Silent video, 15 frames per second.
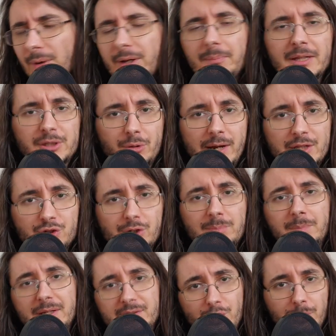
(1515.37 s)
recommender
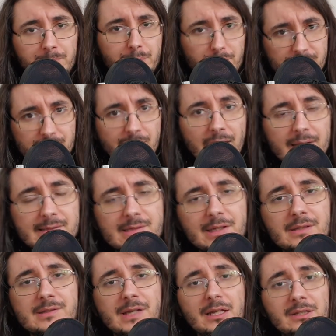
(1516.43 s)
engine based on
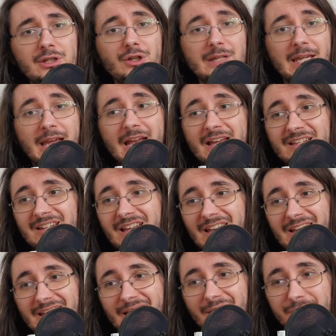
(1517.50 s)
personality, then you can
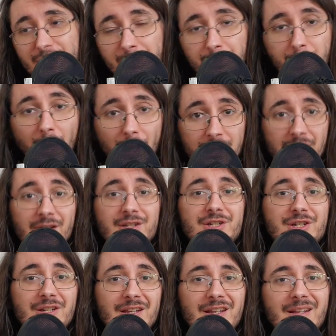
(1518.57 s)
kind of combine
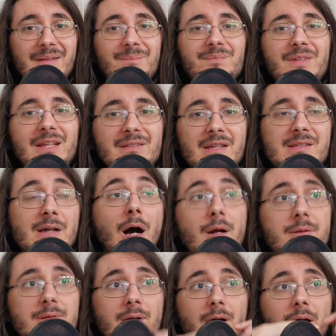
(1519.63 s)
it in this
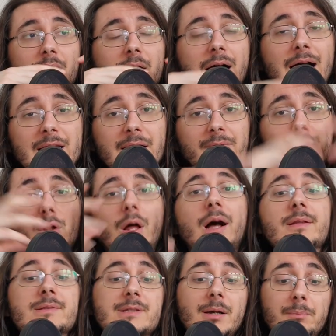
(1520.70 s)
on high level
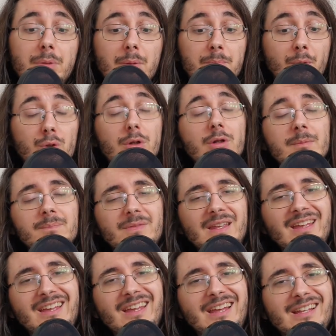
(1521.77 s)
ensemble model.
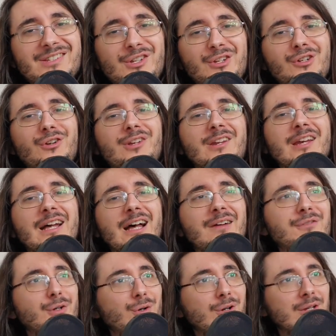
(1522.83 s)
And so you're going to
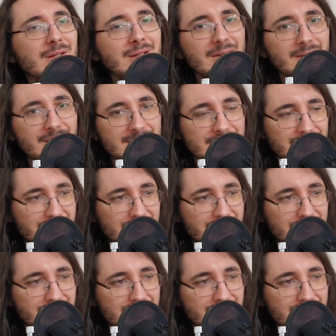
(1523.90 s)
have your uh,